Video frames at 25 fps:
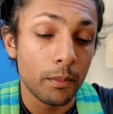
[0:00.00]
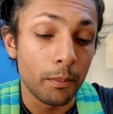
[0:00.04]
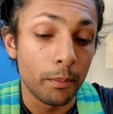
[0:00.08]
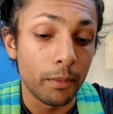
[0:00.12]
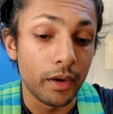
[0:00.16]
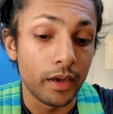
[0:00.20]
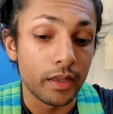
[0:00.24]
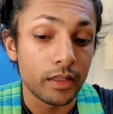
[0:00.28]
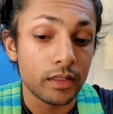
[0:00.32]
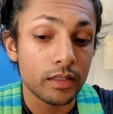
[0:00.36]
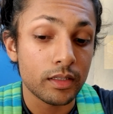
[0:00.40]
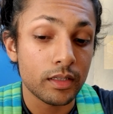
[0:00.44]

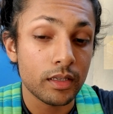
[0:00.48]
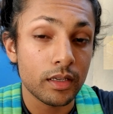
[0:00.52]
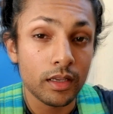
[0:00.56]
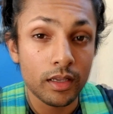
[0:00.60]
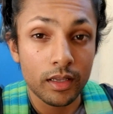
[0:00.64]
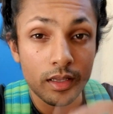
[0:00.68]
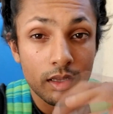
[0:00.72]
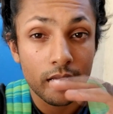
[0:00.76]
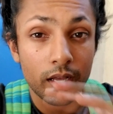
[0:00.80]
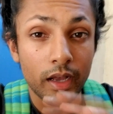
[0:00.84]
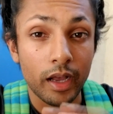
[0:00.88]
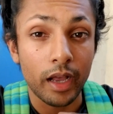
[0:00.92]
But
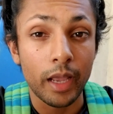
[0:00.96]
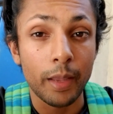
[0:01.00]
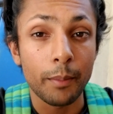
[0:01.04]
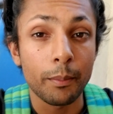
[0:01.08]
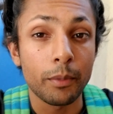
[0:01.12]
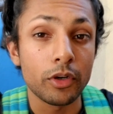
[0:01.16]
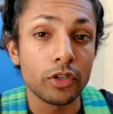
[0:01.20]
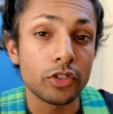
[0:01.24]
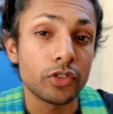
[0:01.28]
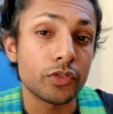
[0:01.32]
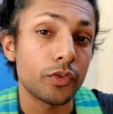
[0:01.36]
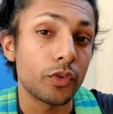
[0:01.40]
I
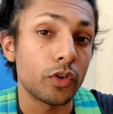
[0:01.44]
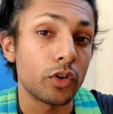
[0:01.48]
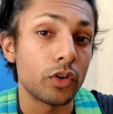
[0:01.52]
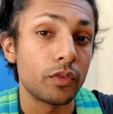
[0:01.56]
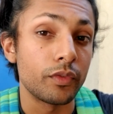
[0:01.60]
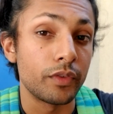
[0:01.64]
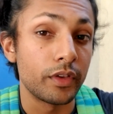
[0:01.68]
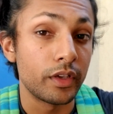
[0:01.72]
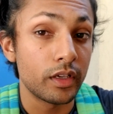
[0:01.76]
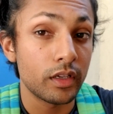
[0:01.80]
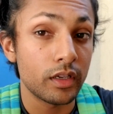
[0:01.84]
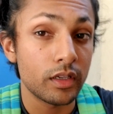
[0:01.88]
push for
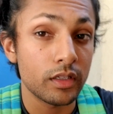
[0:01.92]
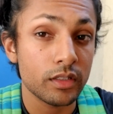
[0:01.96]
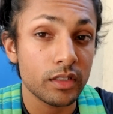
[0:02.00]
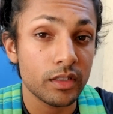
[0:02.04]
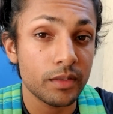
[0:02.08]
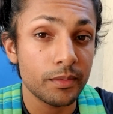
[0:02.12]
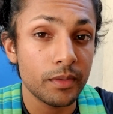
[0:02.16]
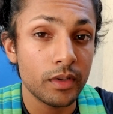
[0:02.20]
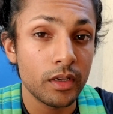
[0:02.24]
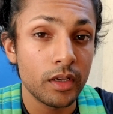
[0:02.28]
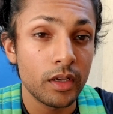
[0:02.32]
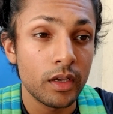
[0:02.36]

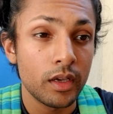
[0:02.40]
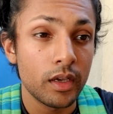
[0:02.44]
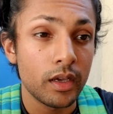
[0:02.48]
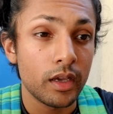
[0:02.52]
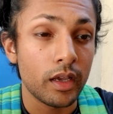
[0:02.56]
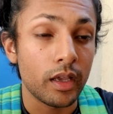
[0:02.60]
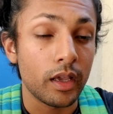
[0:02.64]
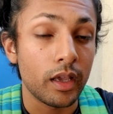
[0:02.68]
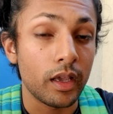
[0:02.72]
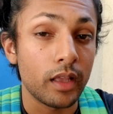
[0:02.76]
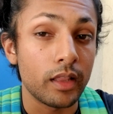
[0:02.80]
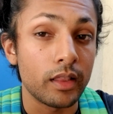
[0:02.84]
veganism,
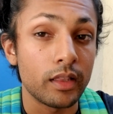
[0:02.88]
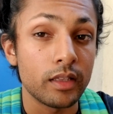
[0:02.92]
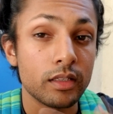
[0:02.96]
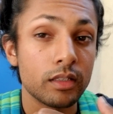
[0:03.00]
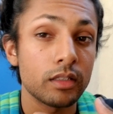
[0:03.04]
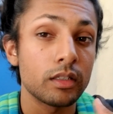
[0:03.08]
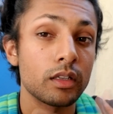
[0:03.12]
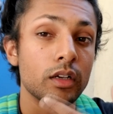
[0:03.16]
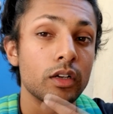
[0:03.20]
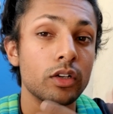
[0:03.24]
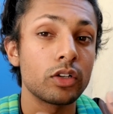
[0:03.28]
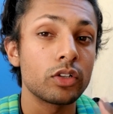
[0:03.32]
and this
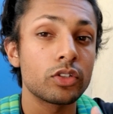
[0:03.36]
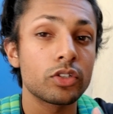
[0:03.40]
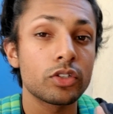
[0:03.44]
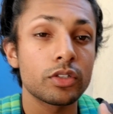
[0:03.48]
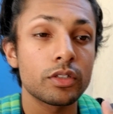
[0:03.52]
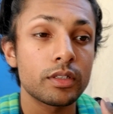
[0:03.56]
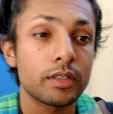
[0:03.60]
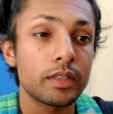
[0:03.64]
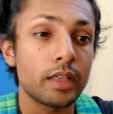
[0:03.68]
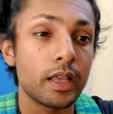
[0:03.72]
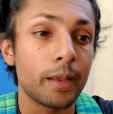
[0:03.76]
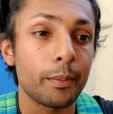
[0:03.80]
is a good
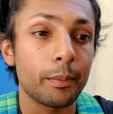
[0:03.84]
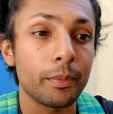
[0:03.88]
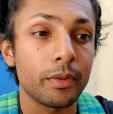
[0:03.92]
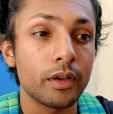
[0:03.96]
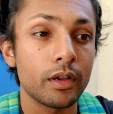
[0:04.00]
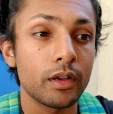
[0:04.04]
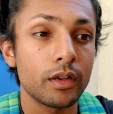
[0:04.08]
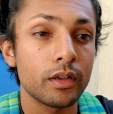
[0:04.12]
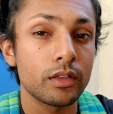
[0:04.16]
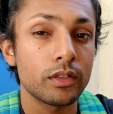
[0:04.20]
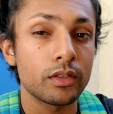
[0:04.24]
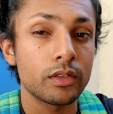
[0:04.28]
step
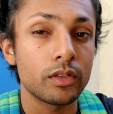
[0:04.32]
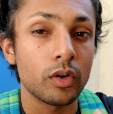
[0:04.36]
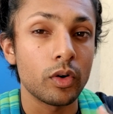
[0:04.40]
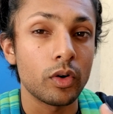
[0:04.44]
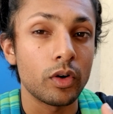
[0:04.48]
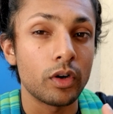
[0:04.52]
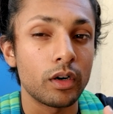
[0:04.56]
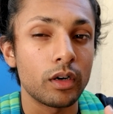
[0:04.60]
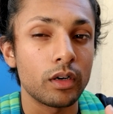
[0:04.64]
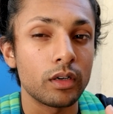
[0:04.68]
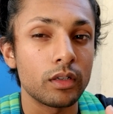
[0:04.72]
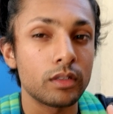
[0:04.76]

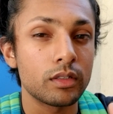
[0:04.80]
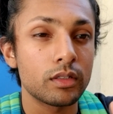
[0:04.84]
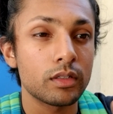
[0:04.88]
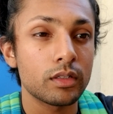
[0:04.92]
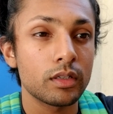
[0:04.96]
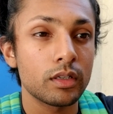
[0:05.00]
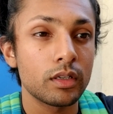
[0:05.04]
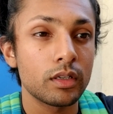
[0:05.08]
towards